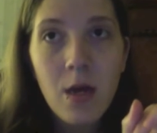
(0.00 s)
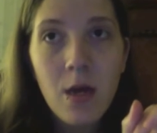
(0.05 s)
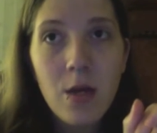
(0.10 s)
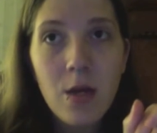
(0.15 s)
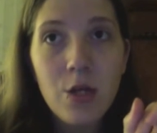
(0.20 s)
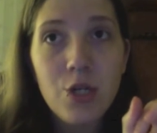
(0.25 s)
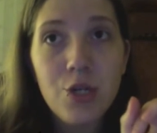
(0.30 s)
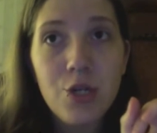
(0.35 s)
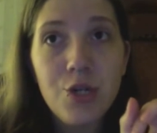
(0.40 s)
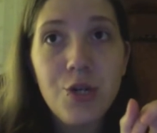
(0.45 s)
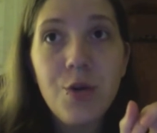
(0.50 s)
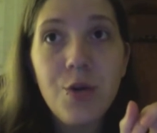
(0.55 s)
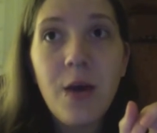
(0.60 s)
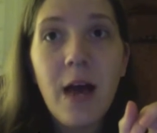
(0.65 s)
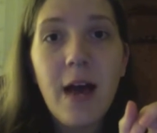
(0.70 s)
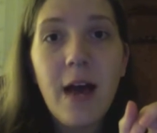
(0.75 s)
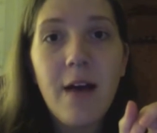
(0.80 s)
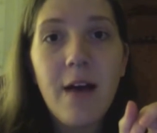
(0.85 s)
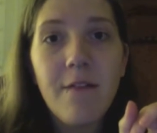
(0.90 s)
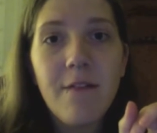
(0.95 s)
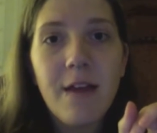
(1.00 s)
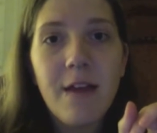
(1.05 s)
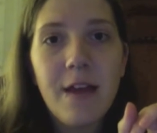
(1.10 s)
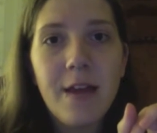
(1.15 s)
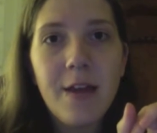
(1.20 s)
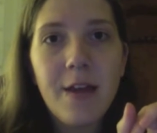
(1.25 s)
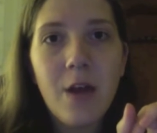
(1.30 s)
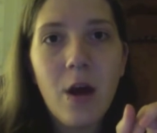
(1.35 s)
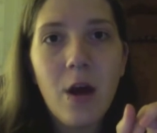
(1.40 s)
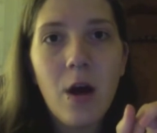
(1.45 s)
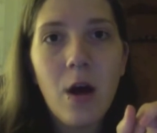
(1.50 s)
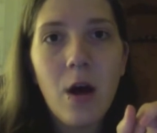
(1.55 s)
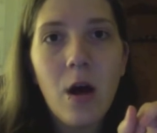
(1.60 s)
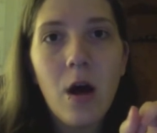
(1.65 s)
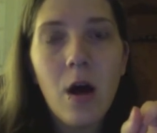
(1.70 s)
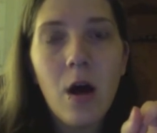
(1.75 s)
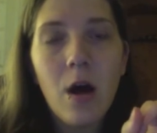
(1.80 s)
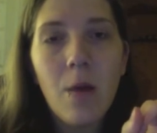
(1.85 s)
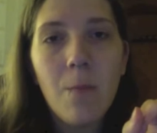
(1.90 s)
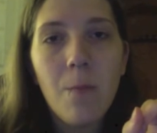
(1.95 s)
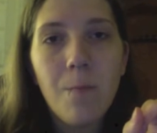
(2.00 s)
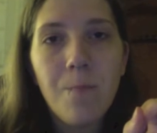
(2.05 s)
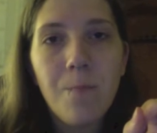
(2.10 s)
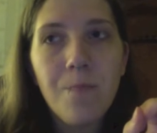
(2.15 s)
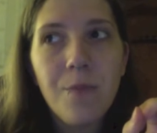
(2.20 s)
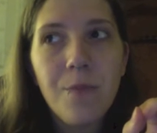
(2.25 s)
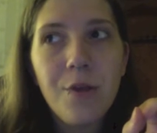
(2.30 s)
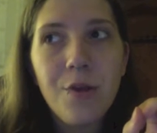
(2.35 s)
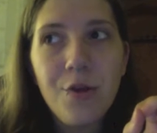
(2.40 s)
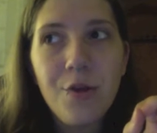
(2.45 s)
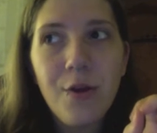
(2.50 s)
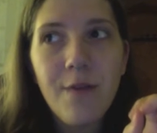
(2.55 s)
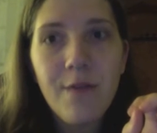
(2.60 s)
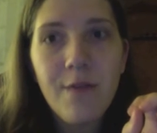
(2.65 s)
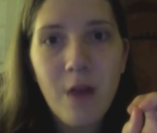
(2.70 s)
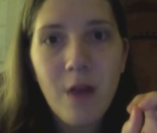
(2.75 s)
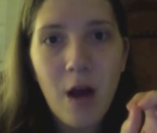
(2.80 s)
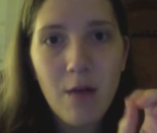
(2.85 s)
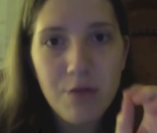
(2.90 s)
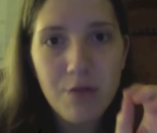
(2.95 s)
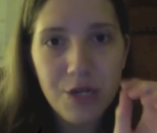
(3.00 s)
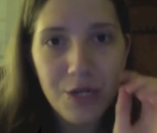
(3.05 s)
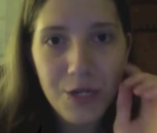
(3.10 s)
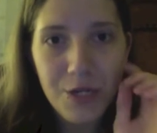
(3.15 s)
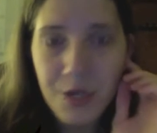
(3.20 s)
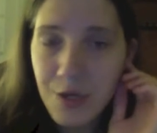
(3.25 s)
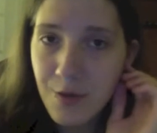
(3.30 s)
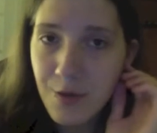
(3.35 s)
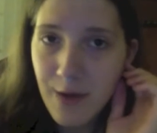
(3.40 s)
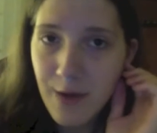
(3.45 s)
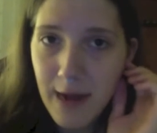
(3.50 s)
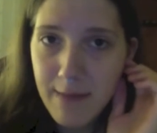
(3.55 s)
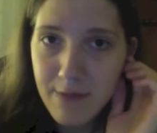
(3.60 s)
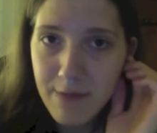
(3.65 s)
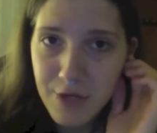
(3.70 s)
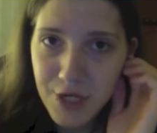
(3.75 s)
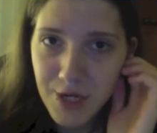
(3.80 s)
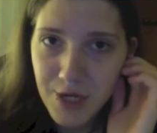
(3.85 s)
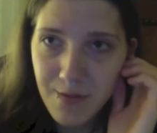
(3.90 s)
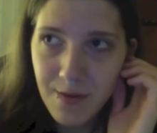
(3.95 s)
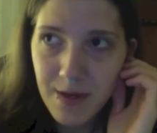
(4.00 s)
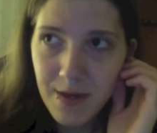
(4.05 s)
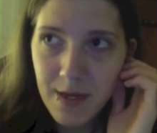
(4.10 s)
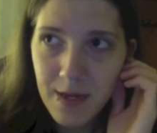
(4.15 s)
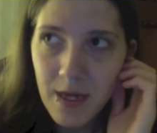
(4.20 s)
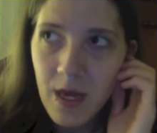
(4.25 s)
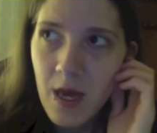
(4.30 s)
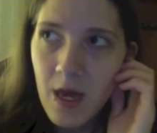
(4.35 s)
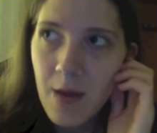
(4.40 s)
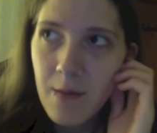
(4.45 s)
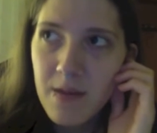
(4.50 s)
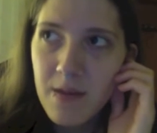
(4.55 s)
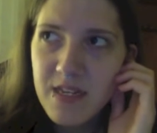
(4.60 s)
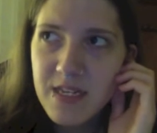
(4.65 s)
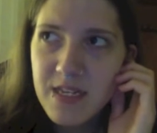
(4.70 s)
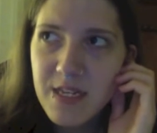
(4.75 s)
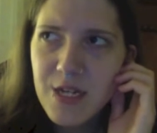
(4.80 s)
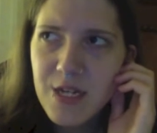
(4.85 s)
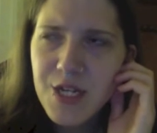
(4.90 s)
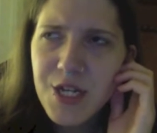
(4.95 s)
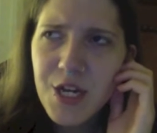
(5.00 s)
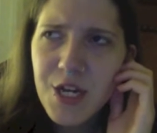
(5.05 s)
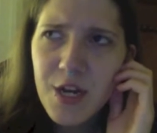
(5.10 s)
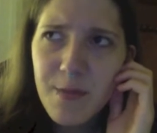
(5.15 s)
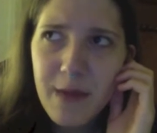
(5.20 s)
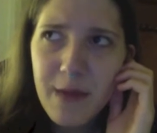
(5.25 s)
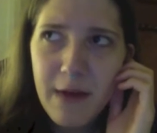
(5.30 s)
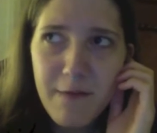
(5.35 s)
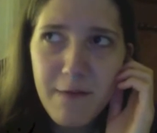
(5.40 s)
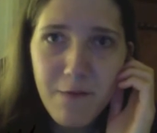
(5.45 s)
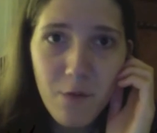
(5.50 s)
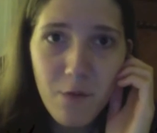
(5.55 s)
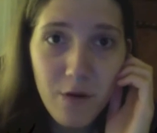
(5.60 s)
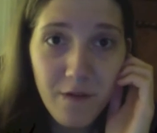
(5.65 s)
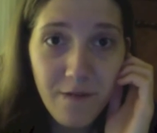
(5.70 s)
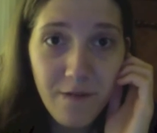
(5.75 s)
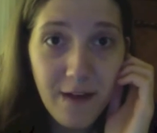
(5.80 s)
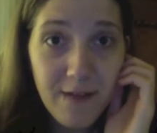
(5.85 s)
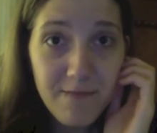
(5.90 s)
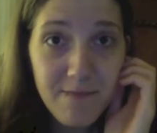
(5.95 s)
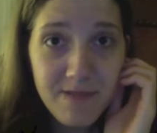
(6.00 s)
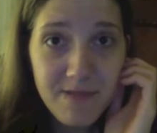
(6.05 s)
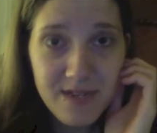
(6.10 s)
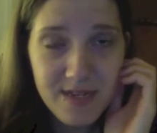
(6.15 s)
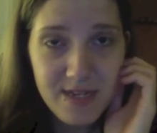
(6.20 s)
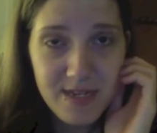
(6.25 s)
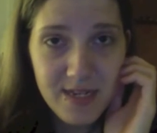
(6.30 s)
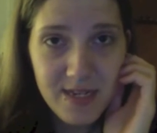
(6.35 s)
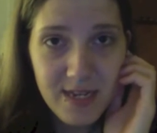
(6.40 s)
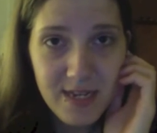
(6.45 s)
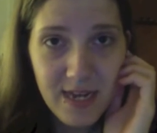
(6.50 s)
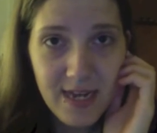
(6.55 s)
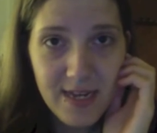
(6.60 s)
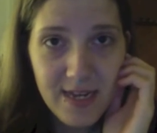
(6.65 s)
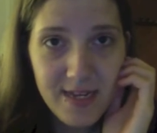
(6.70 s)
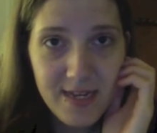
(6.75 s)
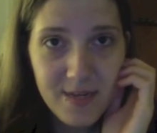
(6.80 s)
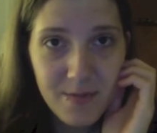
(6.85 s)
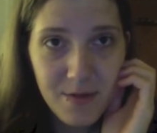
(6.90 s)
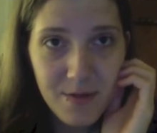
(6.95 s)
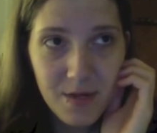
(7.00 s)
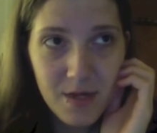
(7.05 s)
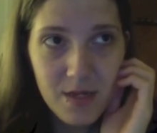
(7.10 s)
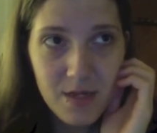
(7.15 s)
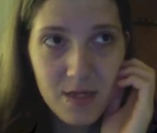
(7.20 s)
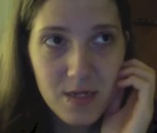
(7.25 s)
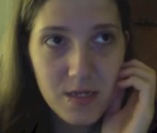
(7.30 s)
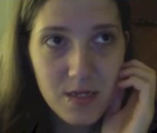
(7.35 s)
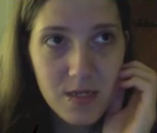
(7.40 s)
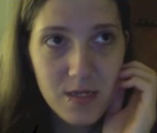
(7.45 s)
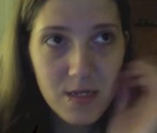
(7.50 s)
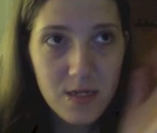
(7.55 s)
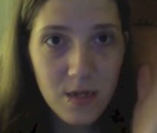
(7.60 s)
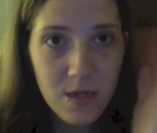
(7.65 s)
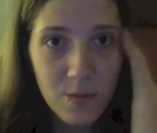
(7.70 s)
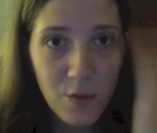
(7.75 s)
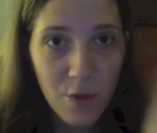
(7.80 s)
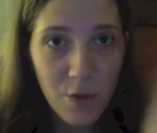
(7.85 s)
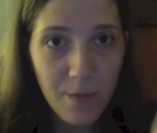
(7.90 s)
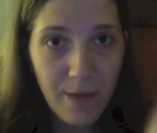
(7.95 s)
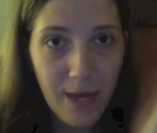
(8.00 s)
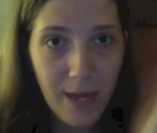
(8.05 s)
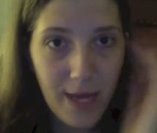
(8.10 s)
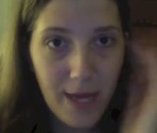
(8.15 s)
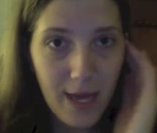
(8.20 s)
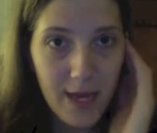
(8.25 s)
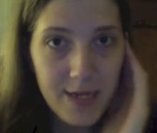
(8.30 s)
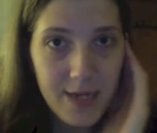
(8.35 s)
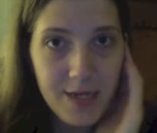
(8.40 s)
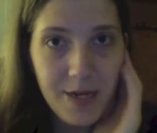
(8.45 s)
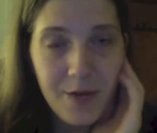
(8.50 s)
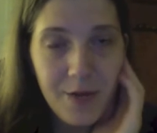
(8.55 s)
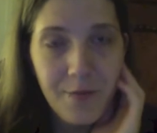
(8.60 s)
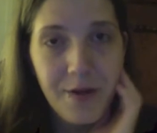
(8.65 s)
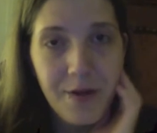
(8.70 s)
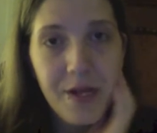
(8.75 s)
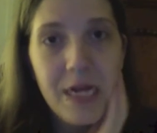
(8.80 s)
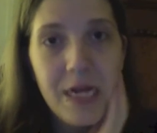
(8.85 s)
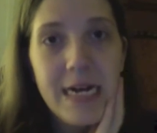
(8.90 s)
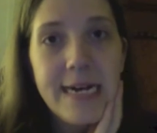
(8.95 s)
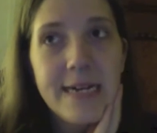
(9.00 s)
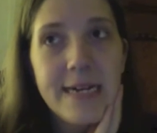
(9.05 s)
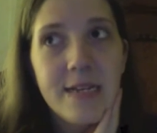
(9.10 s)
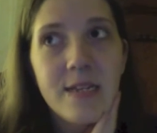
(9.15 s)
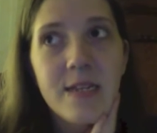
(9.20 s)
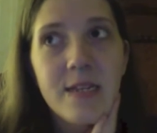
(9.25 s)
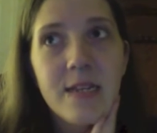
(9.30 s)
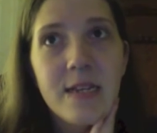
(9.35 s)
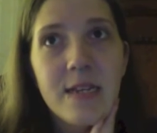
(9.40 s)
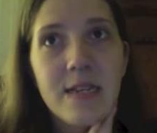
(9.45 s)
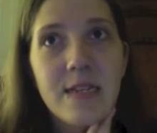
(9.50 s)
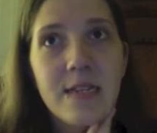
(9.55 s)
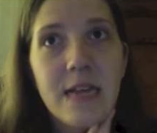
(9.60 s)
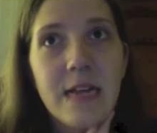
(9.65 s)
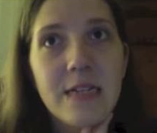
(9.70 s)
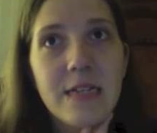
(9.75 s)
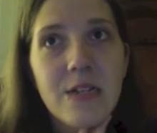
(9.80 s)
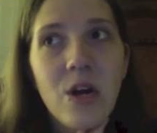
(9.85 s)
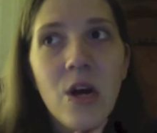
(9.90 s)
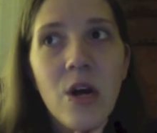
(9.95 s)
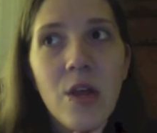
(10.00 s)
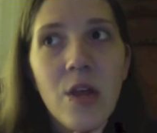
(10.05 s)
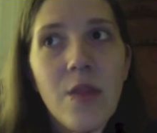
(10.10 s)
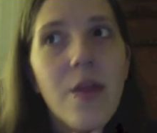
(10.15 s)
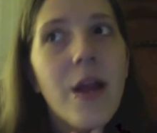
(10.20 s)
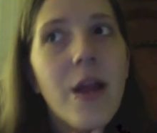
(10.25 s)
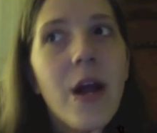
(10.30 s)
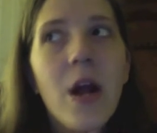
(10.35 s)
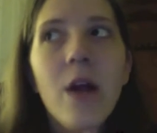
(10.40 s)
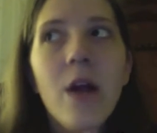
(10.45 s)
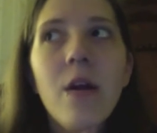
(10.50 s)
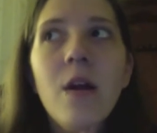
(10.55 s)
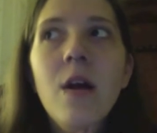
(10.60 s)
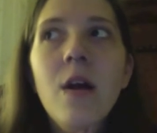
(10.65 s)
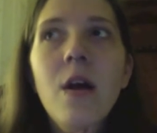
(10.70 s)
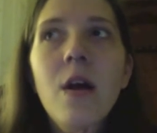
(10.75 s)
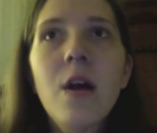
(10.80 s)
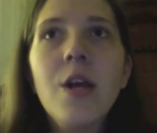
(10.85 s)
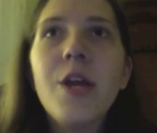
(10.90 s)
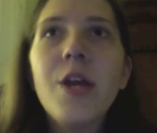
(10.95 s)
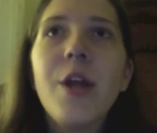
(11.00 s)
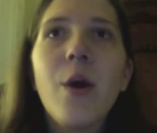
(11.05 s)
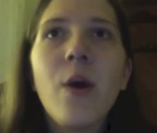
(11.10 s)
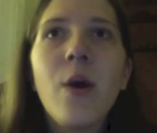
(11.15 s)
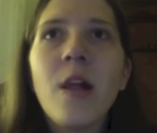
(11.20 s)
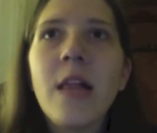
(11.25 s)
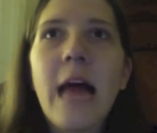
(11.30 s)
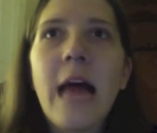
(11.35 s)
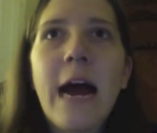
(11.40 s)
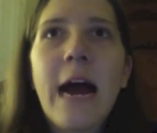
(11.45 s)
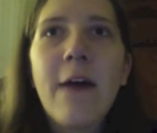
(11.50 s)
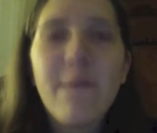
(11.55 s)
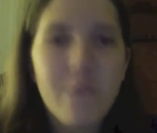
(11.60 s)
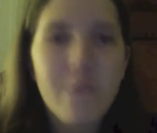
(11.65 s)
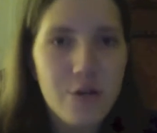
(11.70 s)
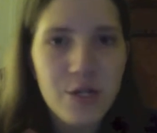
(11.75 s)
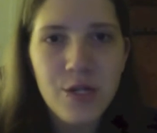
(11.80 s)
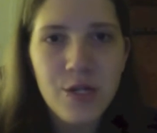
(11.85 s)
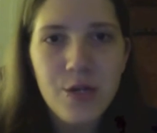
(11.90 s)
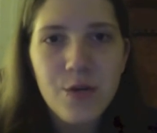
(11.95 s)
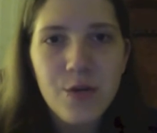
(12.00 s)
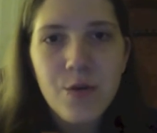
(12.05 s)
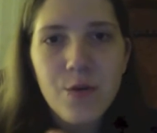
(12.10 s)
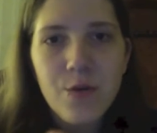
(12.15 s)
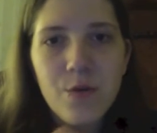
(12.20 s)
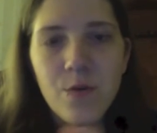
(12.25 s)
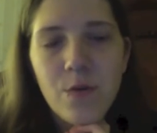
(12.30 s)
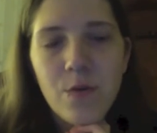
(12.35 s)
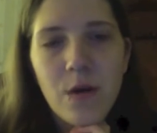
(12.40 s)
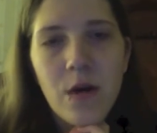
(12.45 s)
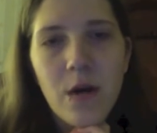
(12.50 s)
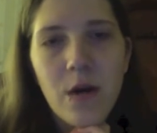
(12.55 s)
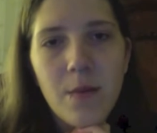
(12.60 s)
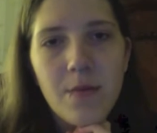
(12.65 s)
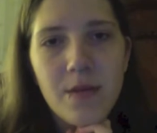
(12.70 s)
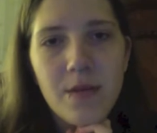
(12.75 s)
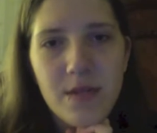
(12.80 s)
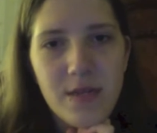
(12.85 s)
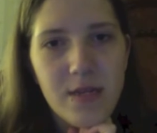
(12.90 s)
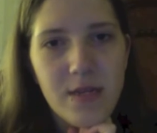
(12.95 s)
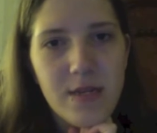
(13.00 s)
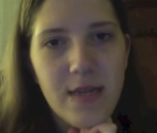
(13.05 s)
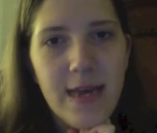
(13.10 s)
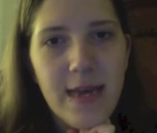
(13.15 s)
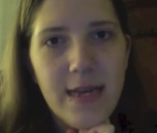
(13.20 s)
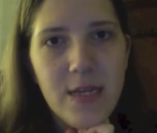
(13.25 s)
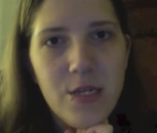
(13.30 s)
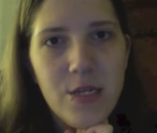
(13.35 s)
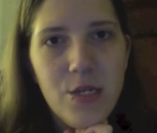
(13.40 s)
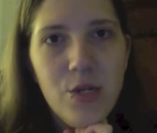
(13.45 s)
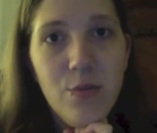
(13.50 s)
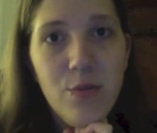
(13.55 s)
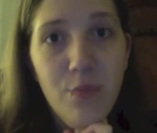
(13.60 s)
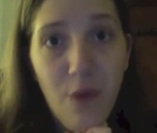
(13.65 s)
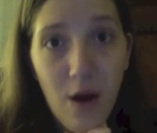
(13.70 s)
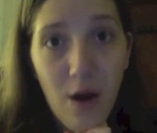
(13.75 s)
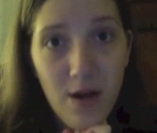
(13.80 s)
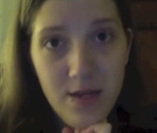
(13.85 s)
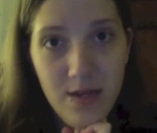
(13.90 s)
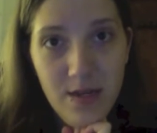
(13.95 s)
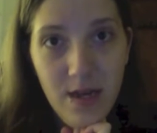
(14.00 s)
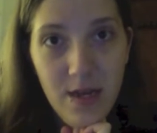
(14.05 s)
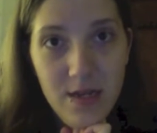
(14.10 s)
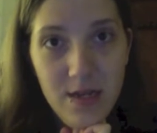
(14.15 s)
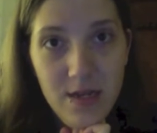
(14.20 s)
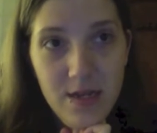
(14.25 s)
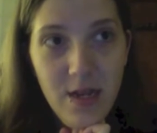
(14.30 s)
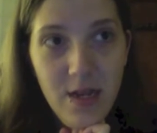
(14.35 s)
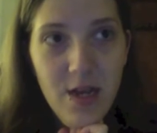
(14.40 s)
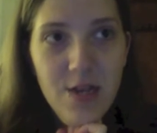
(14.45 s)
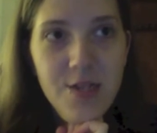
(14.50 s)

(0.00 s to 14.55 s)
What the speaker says: because you do have an option to do rapid shipping, but it still took about 4 to 5 business days, because dumb old me, I didn't realize that it says on there, allow for 2 business days to process.